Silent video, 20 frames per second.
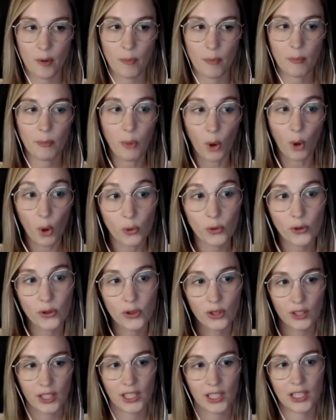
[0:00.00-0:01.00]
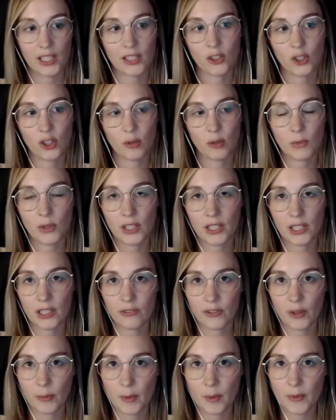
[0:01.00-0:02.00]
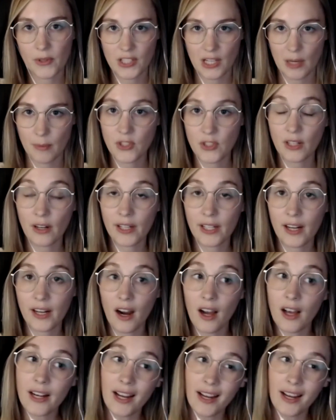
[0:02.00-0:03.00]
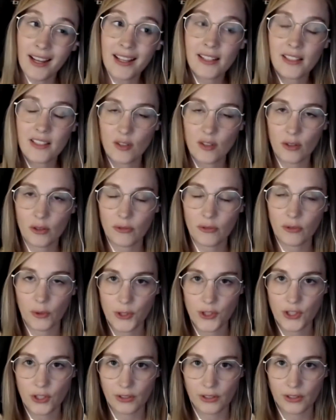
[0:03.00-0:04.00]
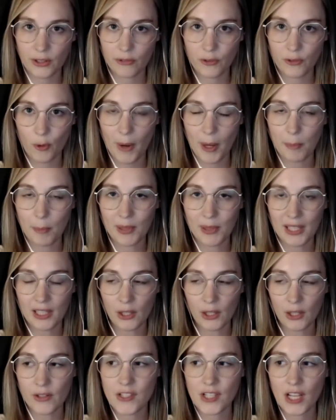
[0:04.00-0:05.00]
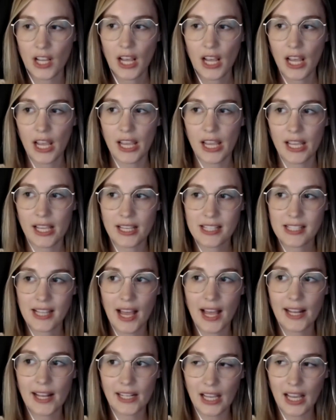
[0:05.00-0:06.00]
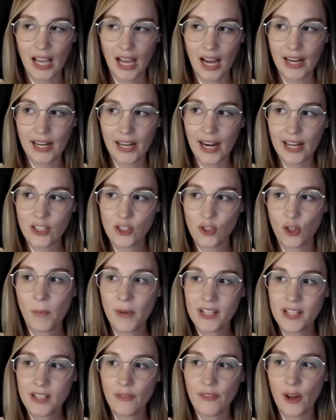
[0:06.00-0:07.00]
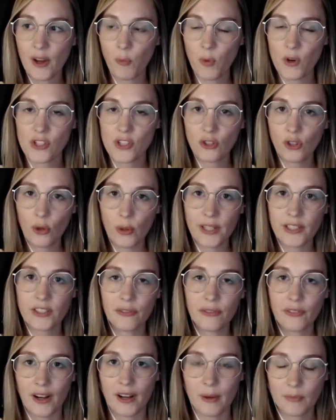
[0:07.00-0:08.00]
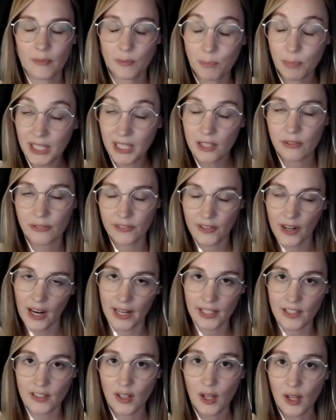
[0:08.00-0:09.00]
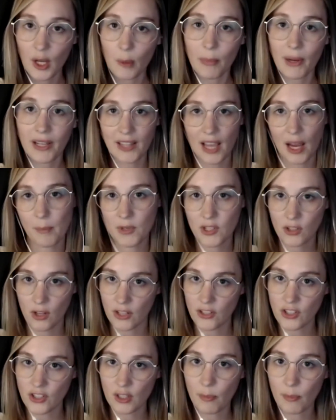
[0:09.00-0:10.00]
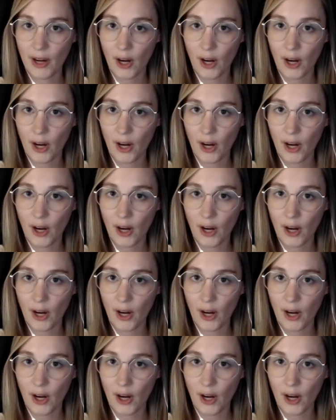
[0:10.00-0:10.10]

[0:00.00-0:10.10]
both in the community from the perception I got and unfortunately from my peers, is that I told myself I wasn't going to be defined by that misogyny by